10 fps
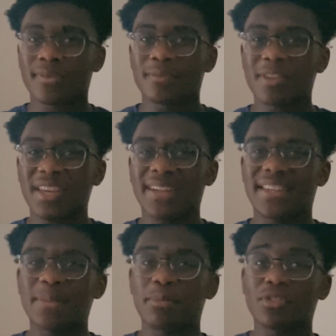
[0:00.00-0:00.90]
when you get
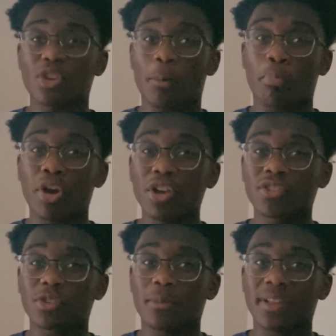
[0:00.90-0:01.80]
deep into your
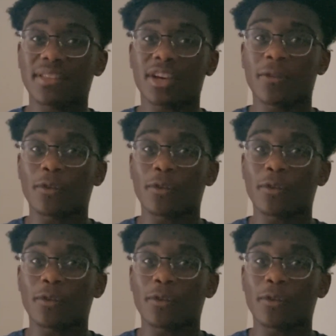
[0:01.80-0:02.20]
personal mental health,